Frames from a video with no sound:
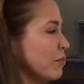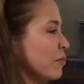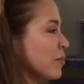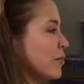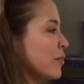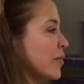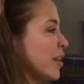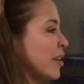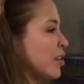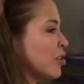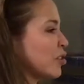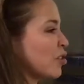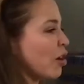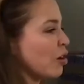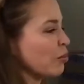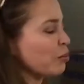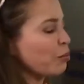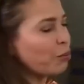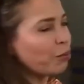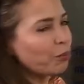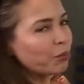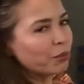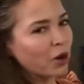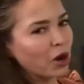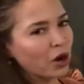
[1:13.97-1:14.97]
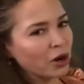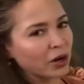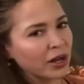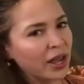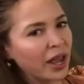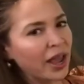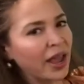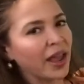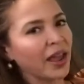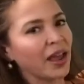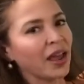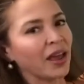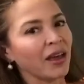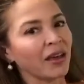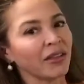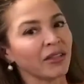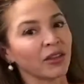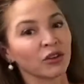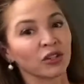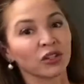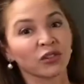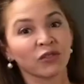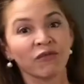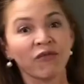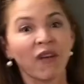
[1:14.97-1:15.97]
things called archaea,
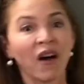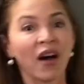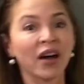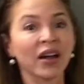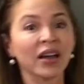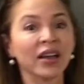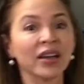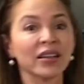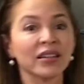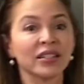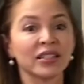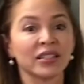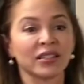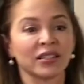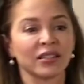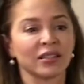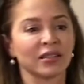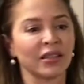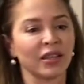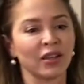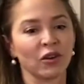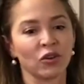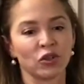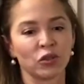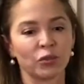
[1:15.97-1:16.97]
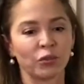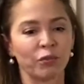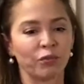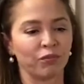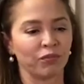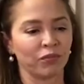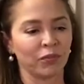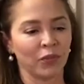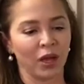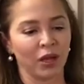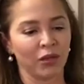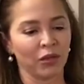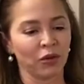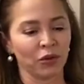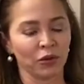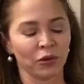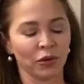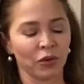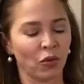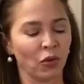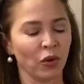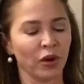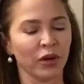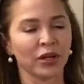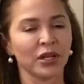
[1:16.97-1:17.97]
there's fungus, there's other
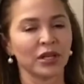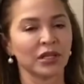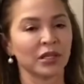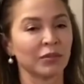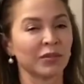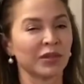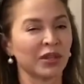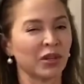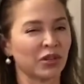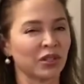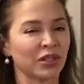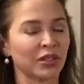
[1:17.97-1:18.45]
organisms,